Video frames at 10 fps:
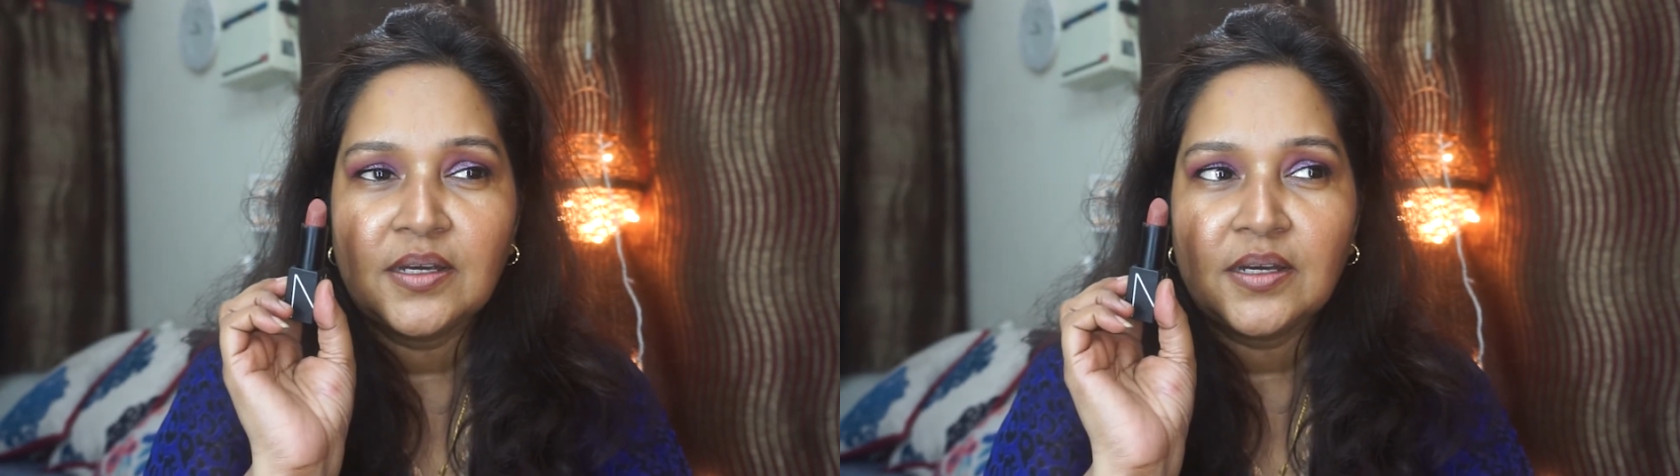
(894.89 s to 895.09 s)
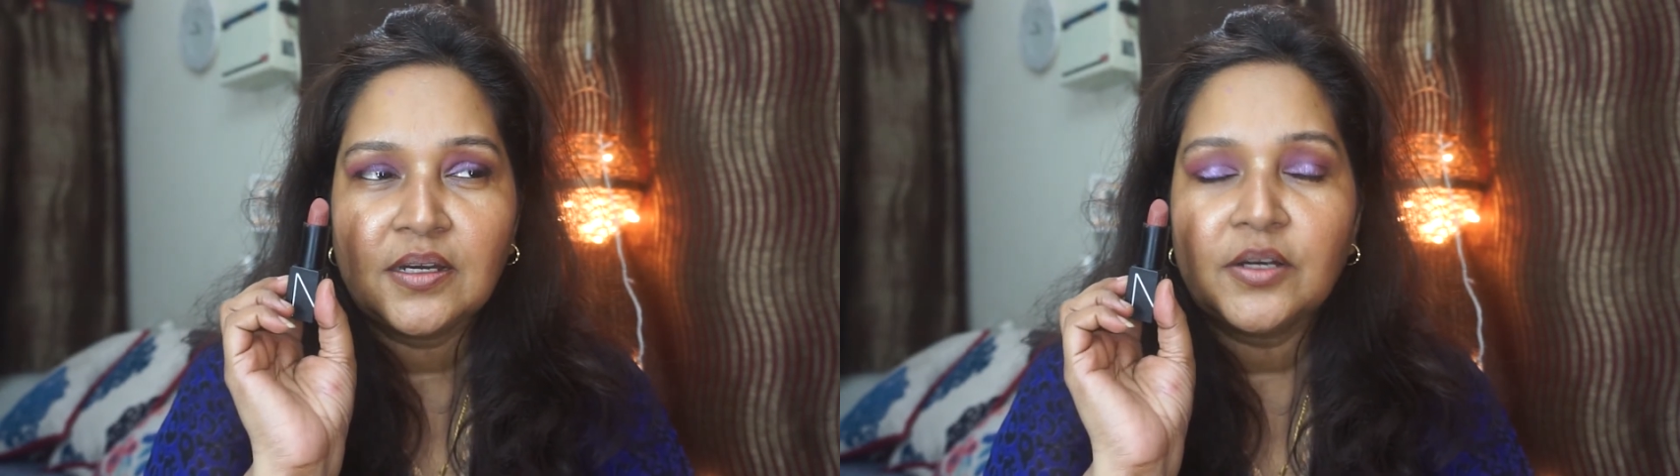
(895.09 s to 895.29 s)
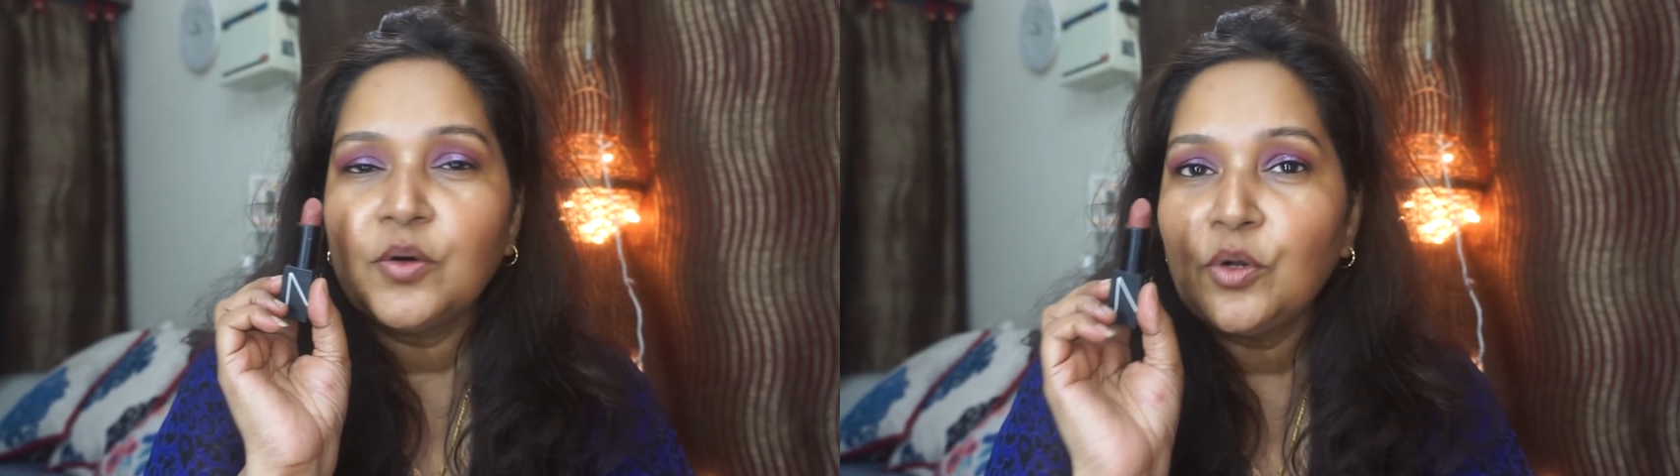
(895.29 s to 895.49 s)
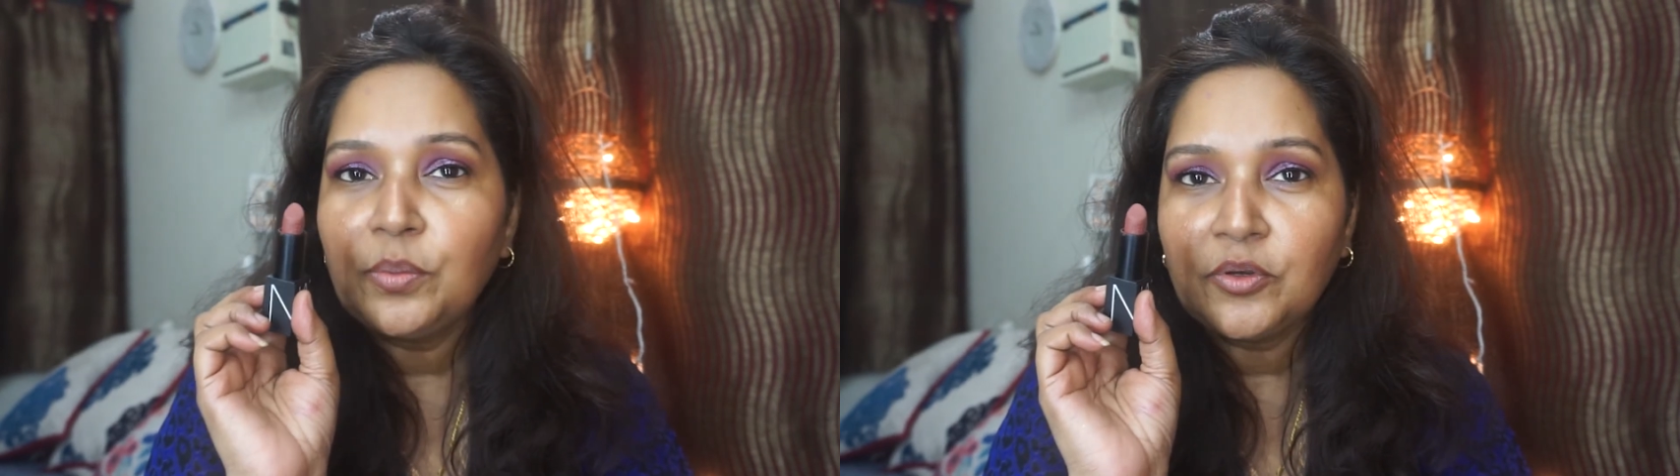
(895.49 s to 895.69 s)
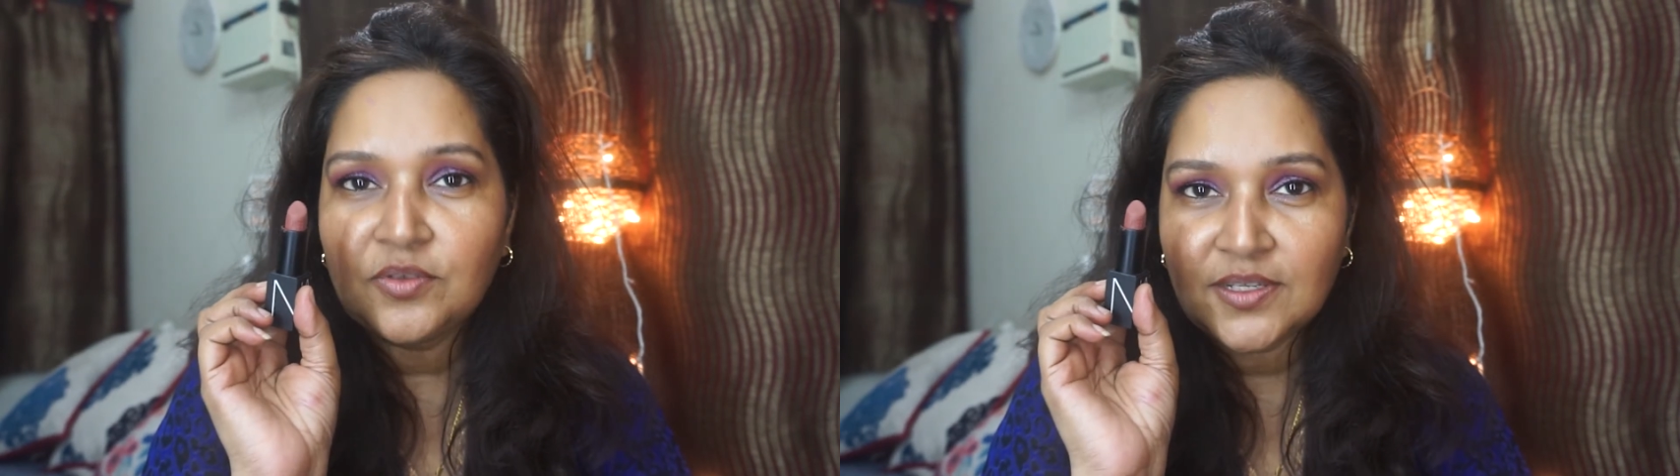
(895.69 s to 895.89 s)
Huda
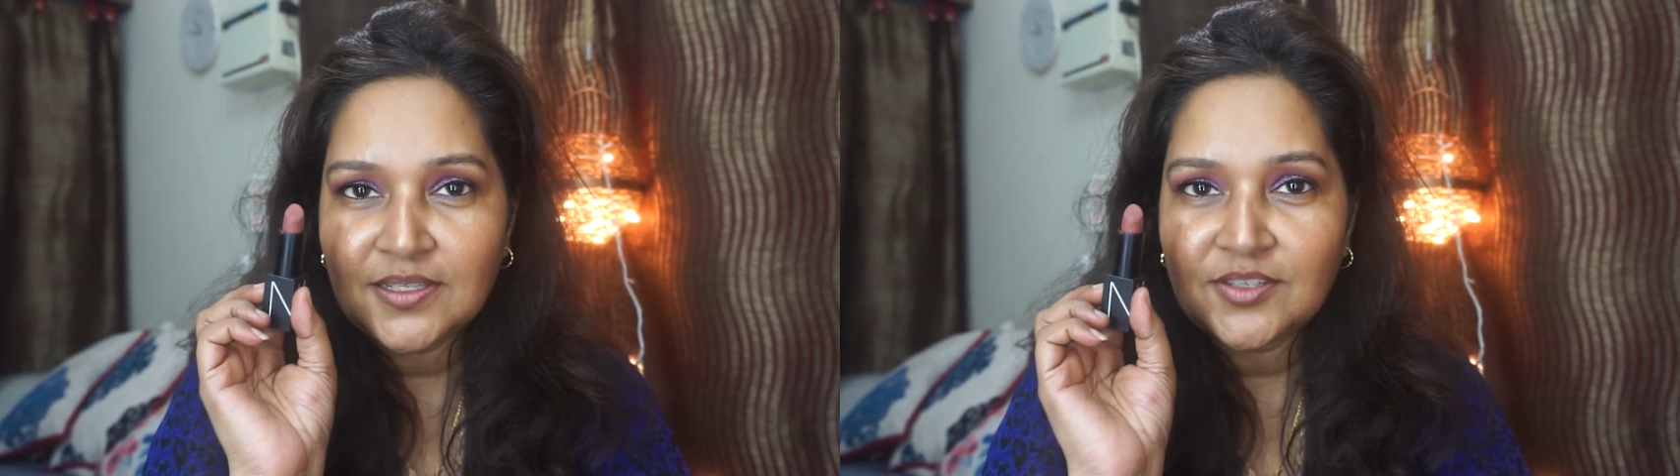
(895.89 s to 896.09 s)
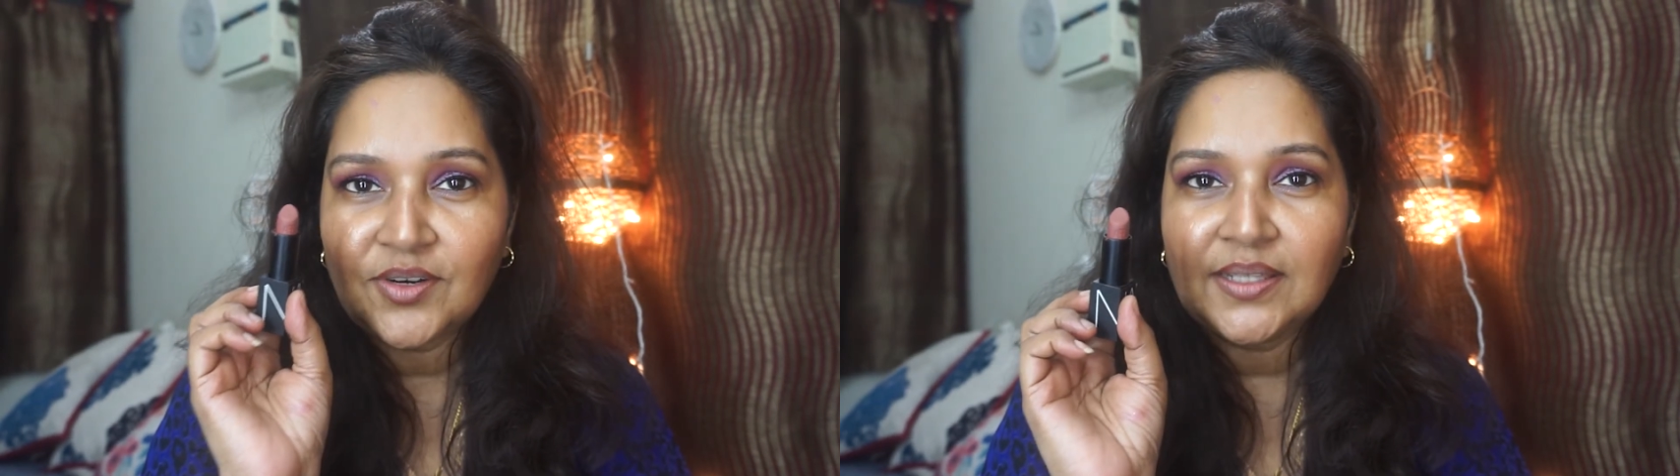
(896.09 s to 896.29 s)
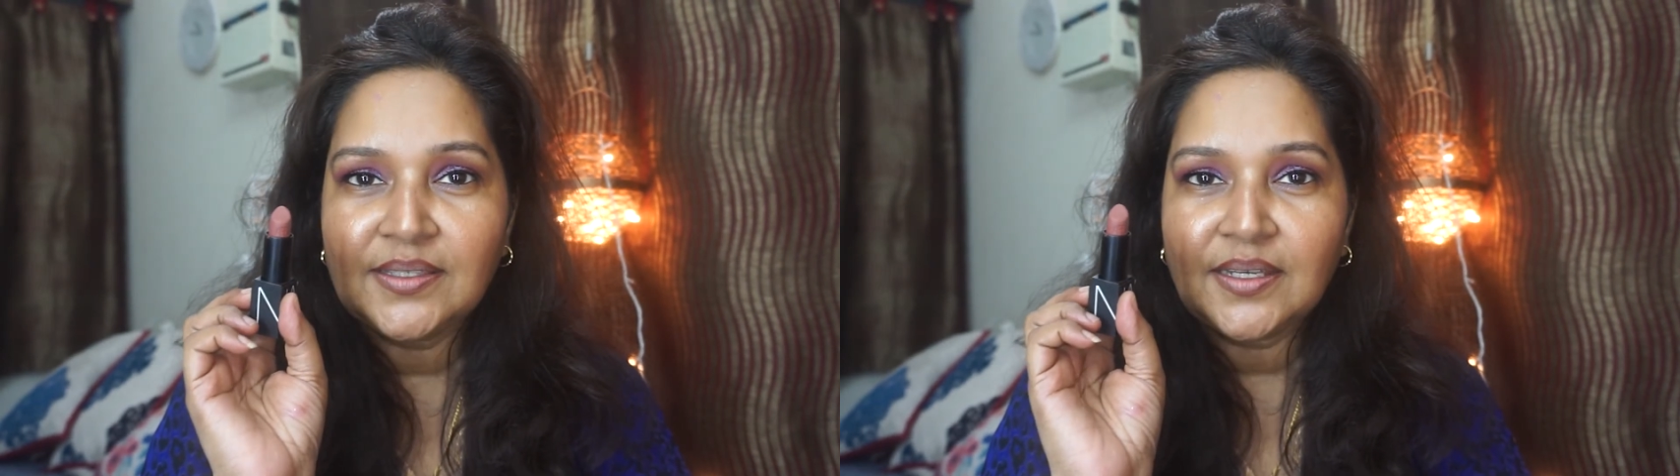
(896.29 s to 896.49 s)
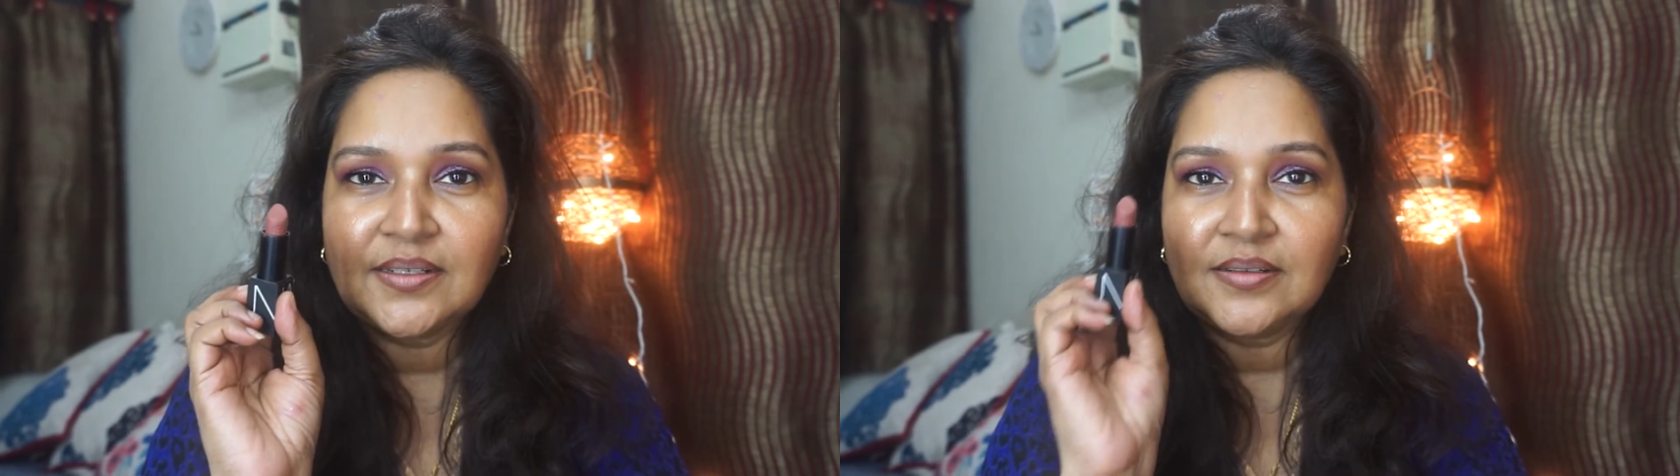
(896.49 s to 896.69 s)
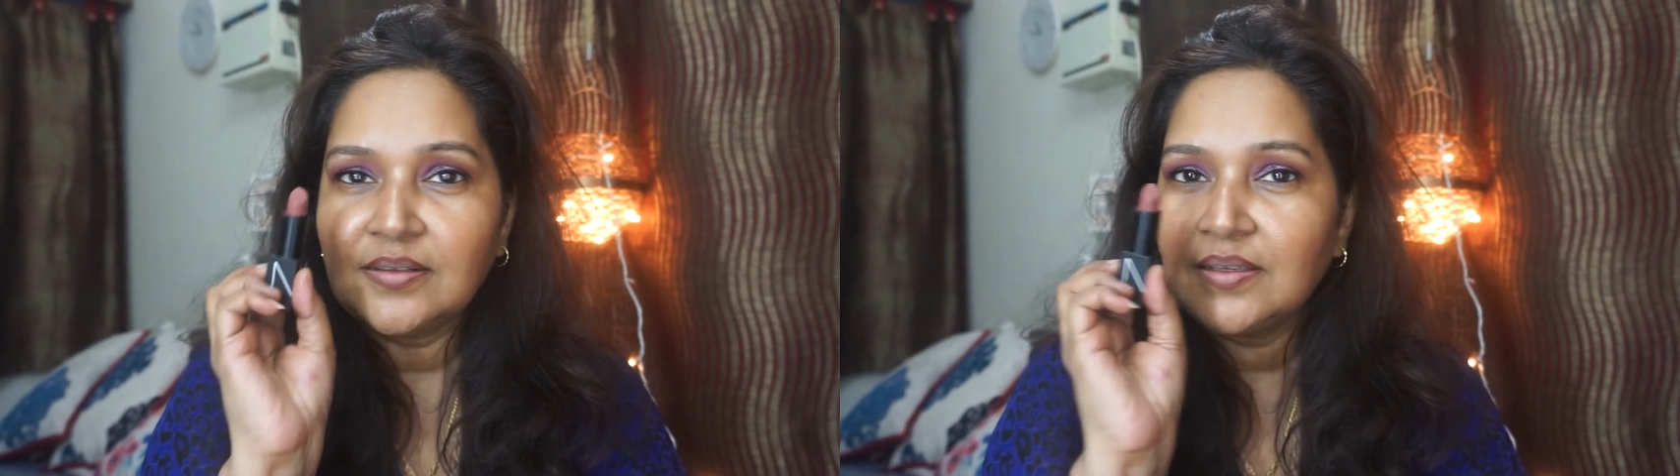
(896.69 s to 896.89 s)
Beauty's Trendsetter